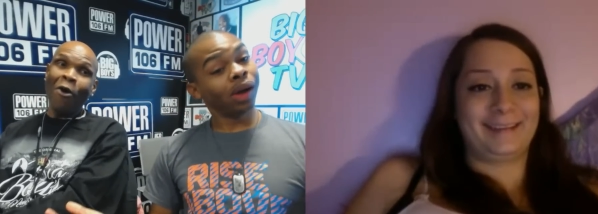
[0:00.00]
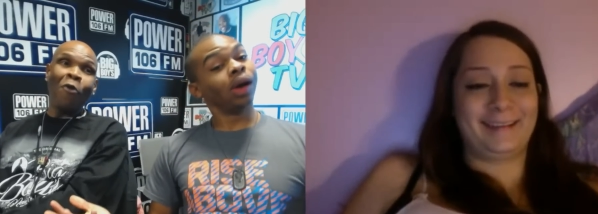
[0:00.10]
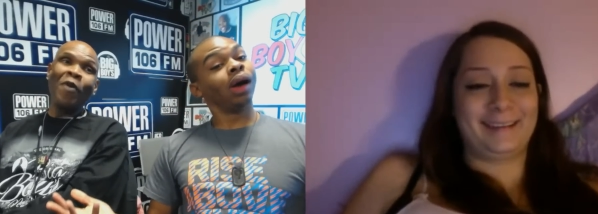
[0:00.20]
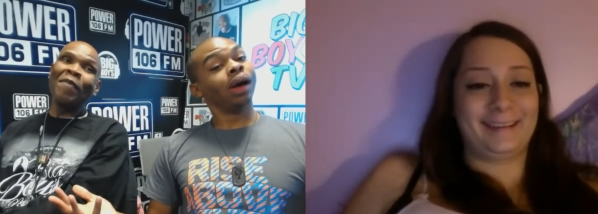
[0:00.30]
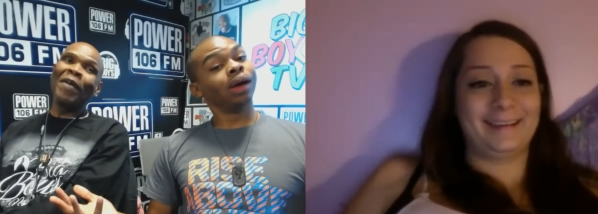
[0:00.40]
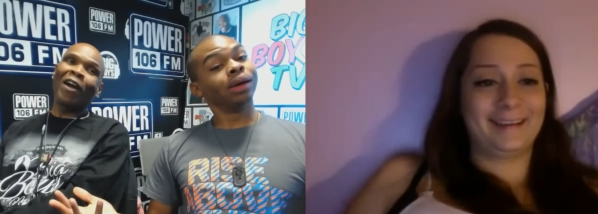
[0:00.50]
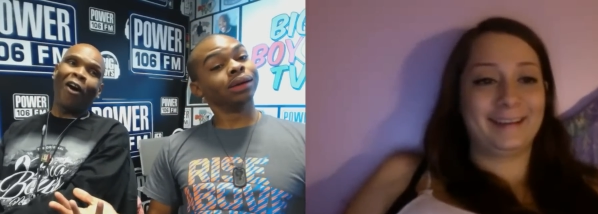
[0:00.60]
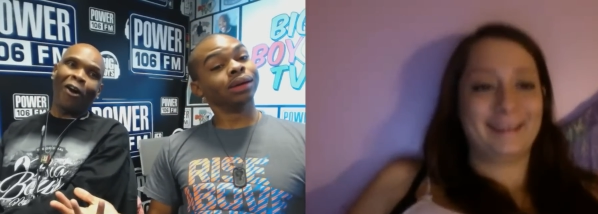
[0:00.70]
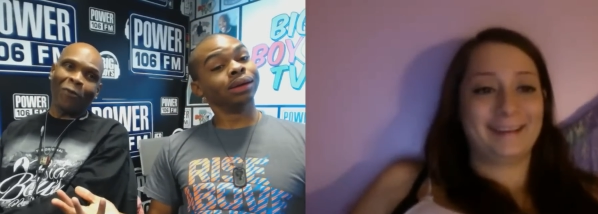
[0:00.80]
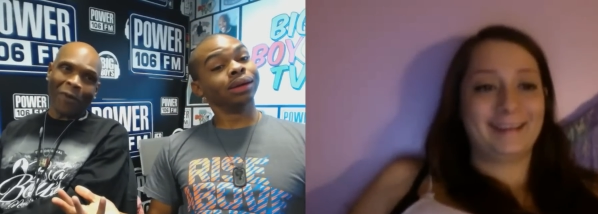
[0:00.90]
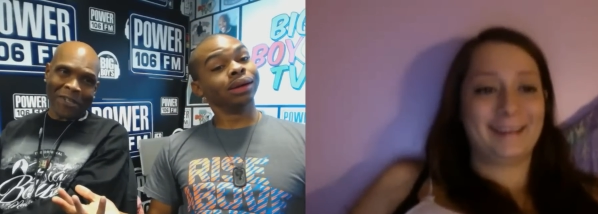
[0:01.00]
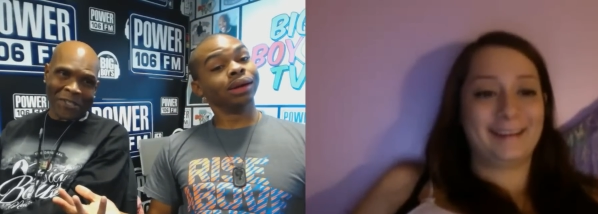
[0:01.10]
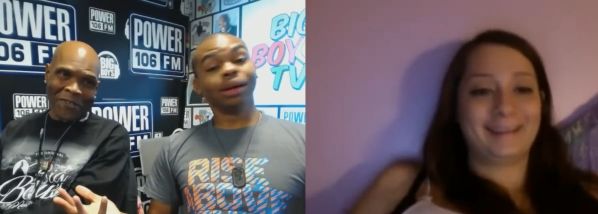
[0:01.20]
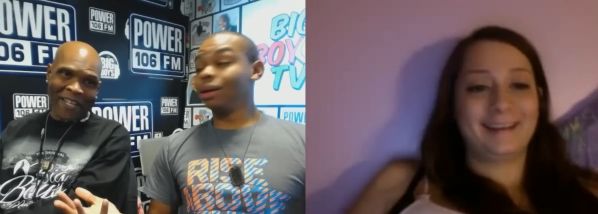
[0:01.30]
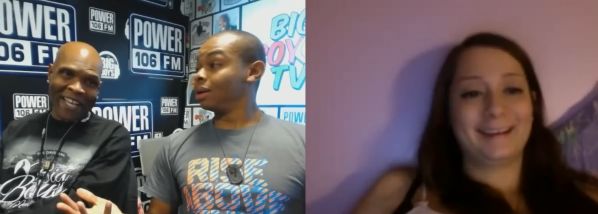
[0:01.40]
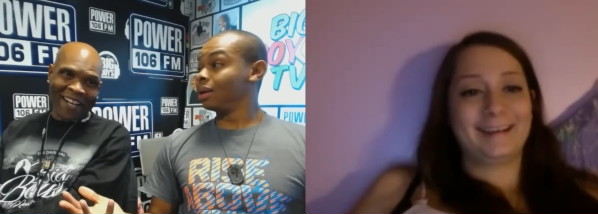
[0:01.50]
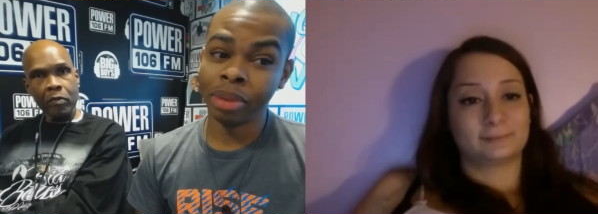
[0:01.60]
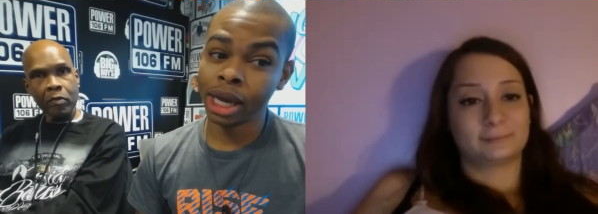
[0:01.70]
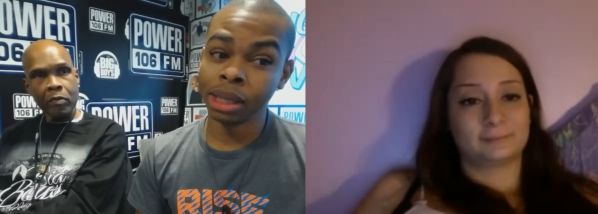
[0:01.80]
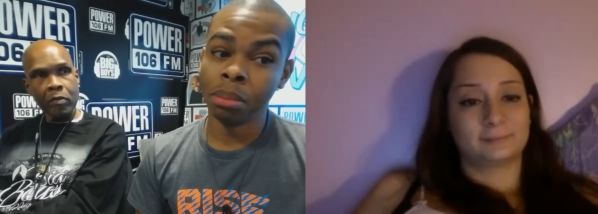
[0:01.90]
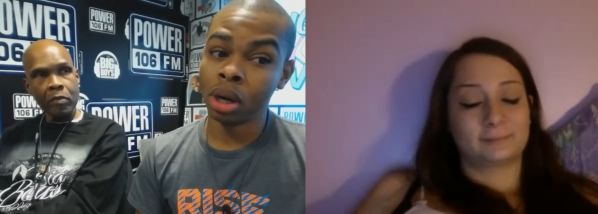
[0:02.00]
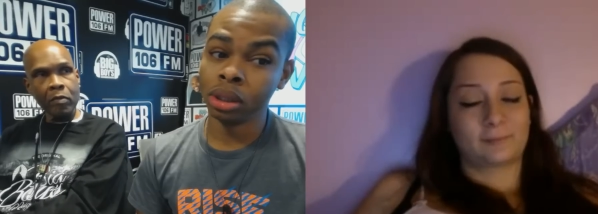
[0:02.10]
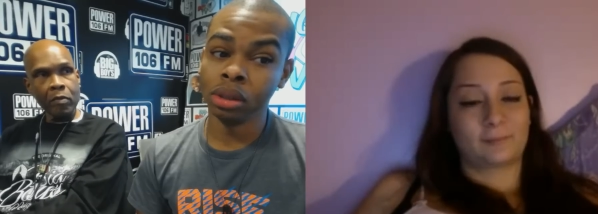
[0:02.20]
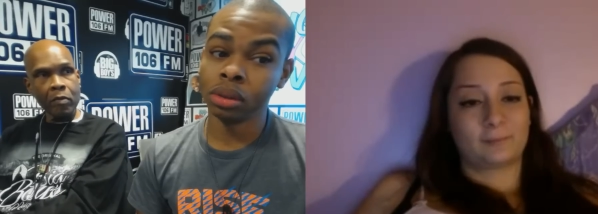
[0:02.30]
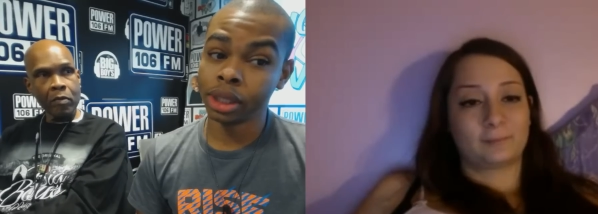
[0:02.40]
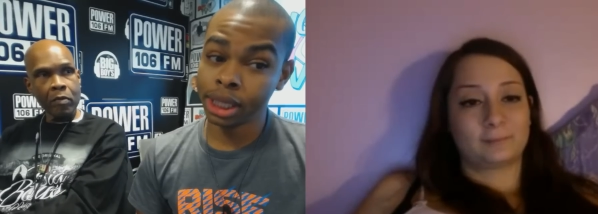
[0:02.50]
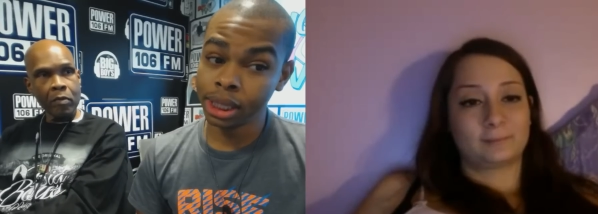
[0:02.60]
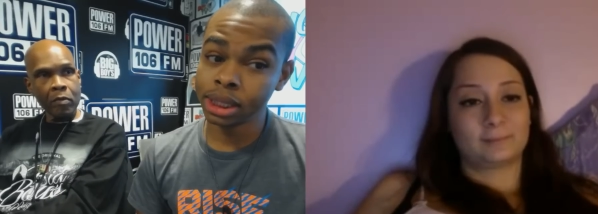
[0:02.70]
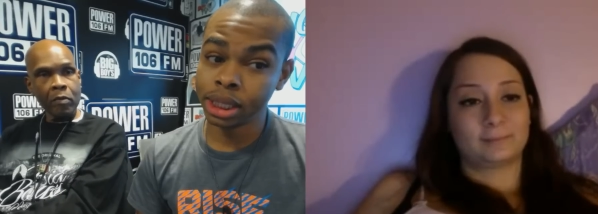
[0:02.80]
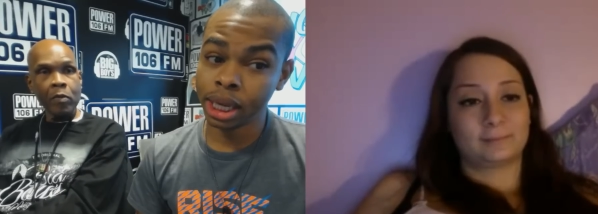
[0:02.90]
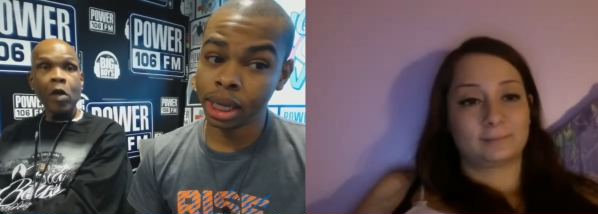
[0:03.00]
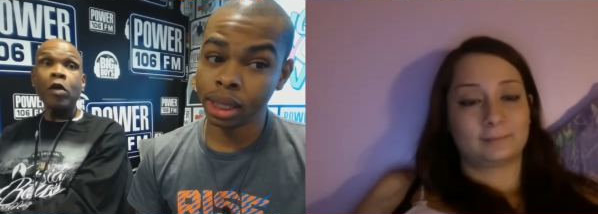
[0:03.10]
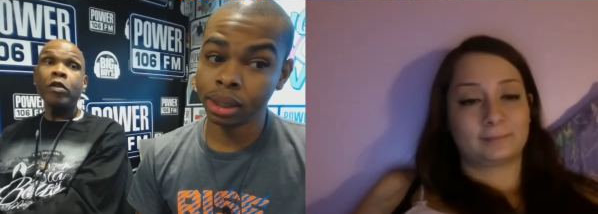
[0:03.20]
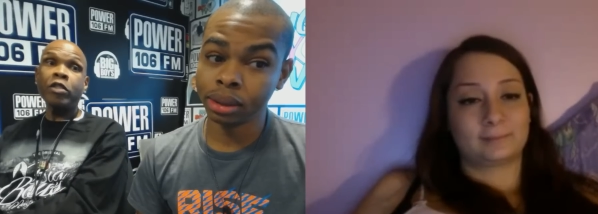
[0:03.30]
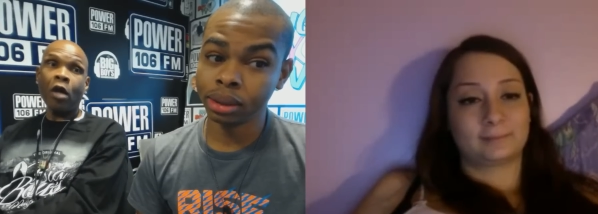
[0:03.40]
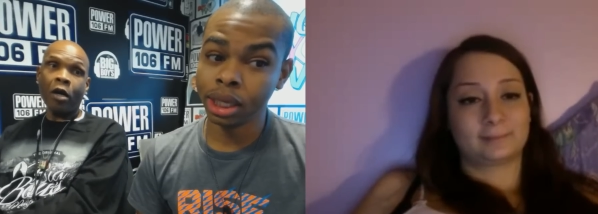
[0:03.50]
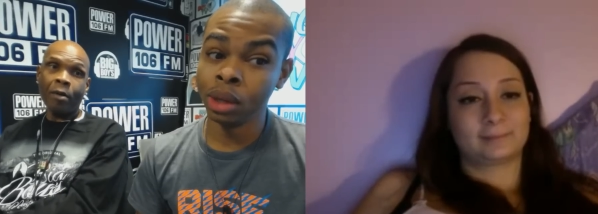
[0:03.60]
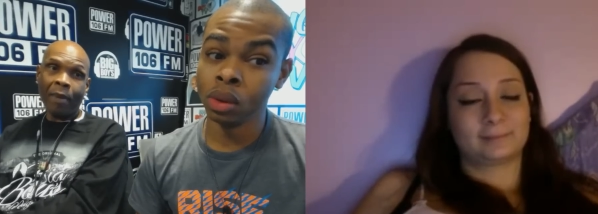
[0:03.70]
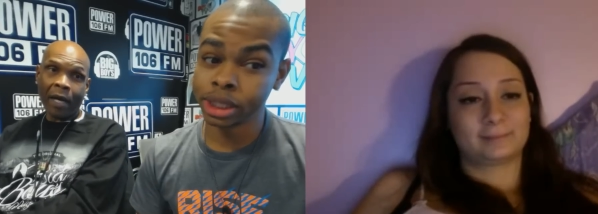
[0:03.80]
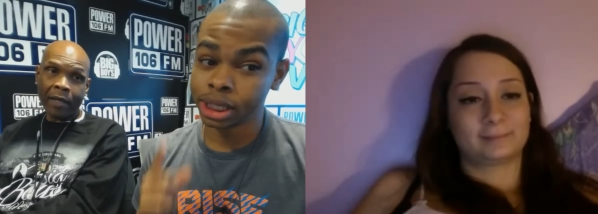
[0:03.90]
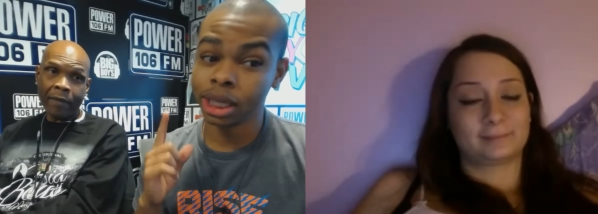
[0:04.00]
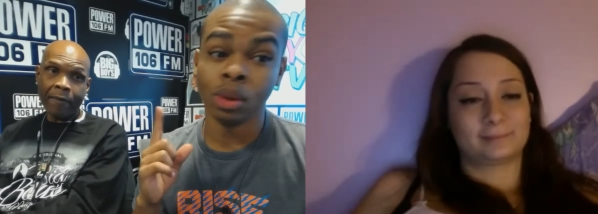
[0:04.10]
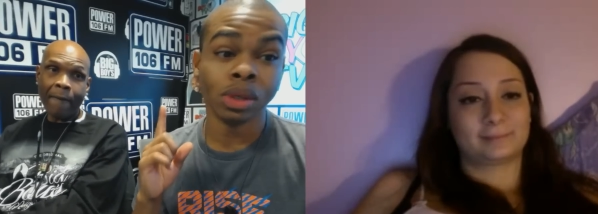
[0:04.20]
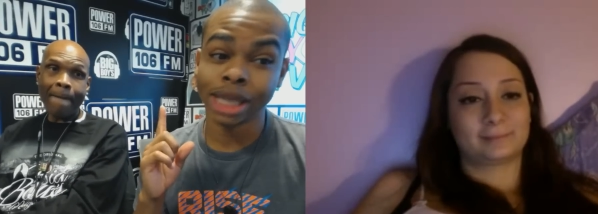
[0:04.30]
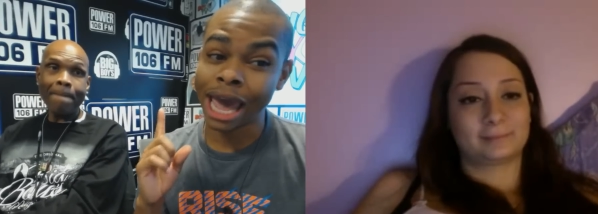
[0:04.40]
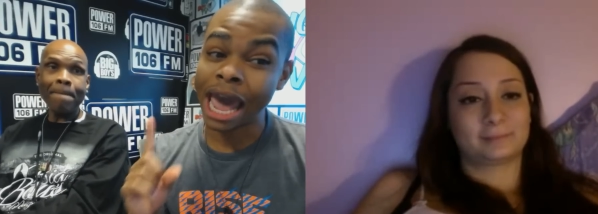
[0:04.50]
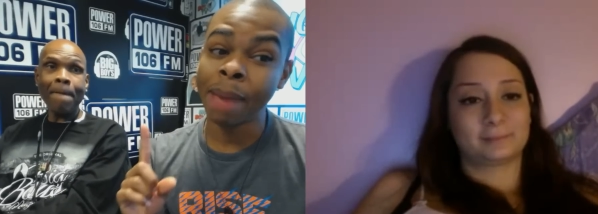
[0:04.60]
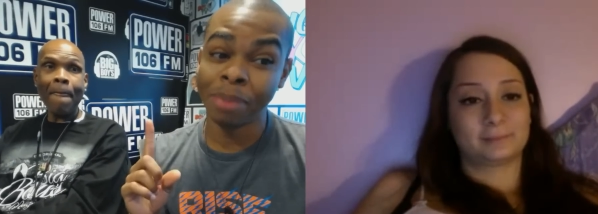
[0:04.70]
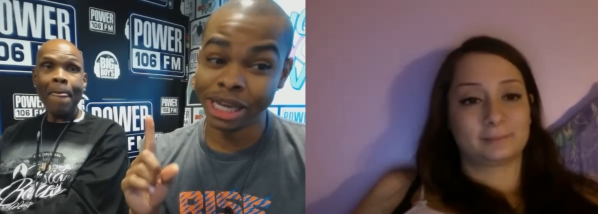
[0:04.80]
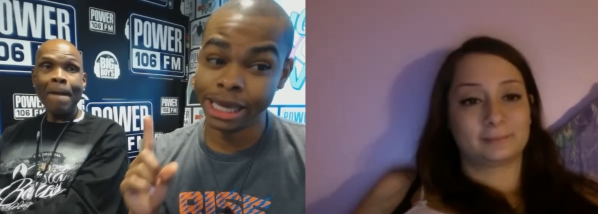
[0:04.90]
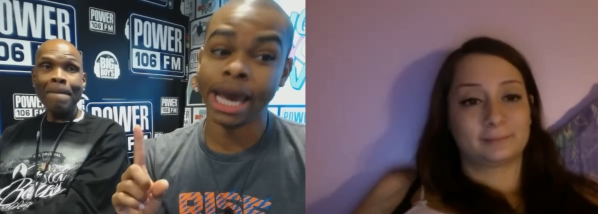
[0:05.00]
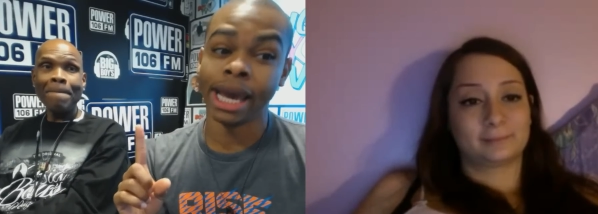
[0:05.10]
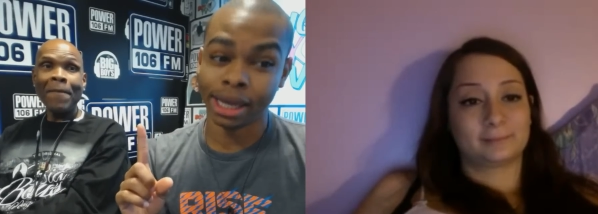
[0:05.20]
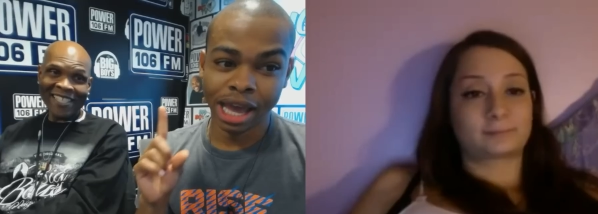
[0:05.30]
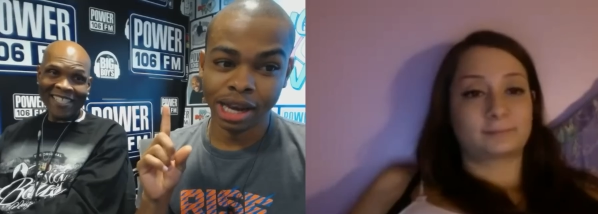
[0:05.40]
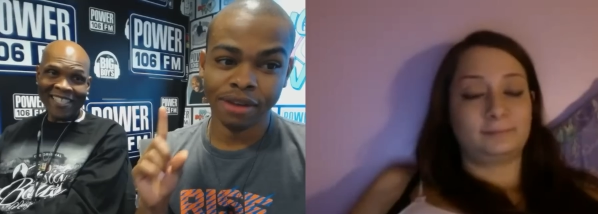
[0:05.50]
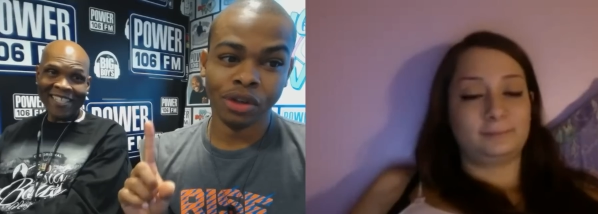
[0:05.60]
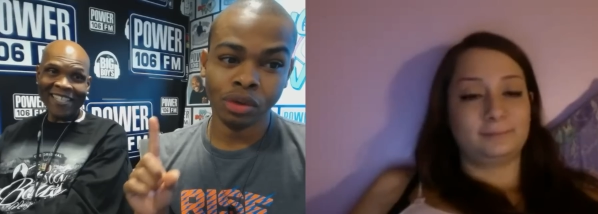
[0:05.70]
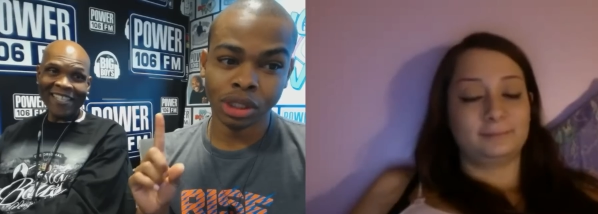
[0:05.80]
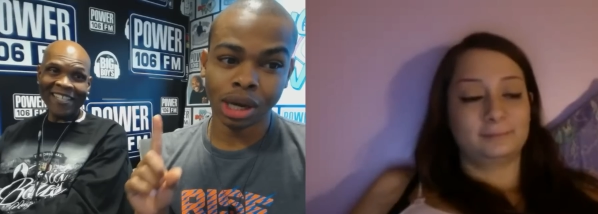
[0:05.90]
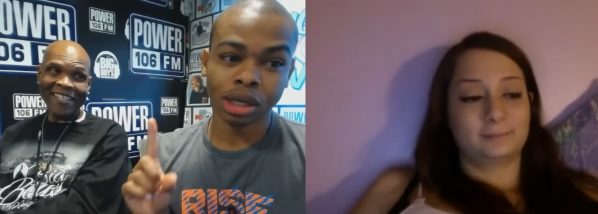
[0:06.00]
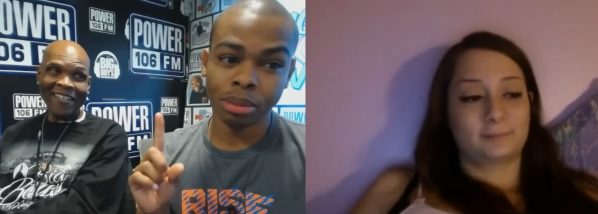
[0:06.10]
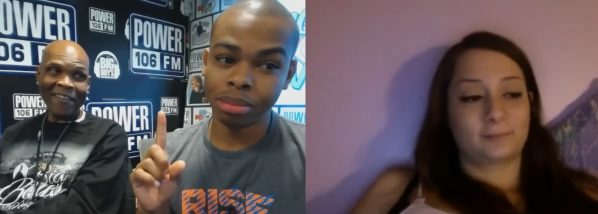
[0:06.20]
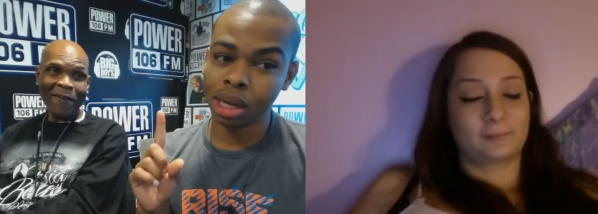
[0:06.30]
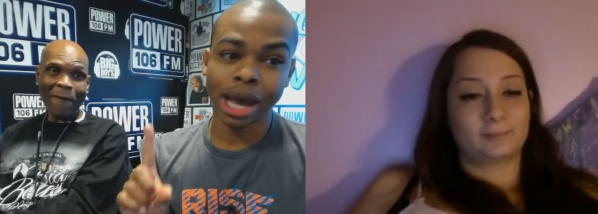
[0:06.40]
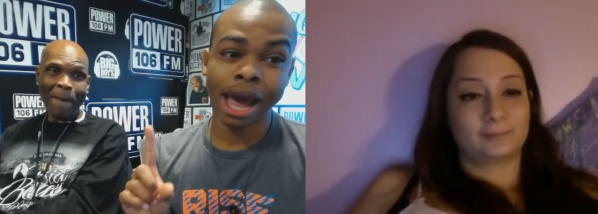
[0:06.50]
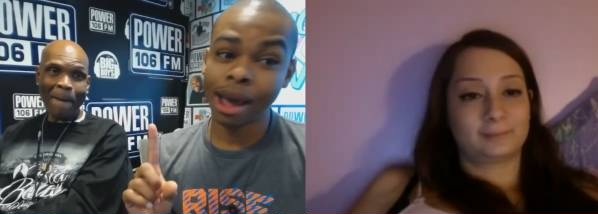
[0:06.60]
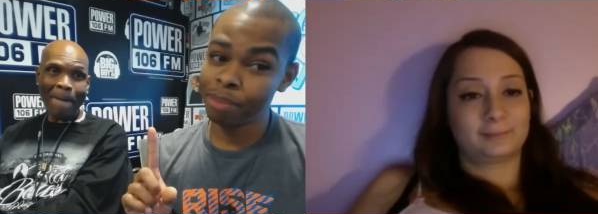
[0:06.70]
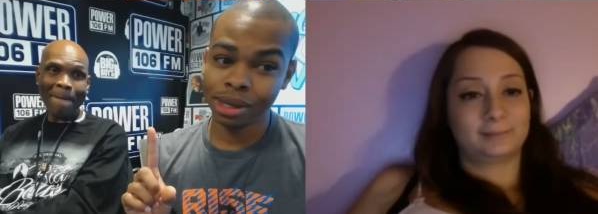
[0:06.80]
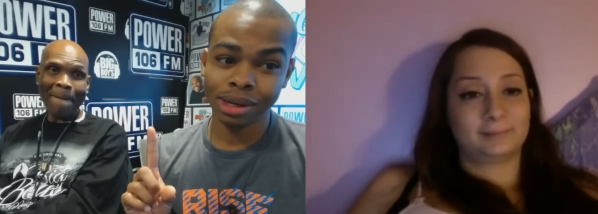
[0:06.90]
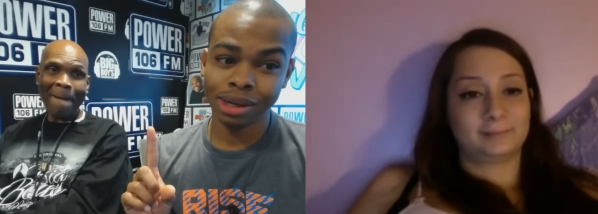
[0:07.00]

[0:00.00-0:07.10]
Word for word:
Speaker 1: We've been called worse on here. Back in Martin Luther King's day, talk it was a, it. it was a happy gay. And if you talking about happy,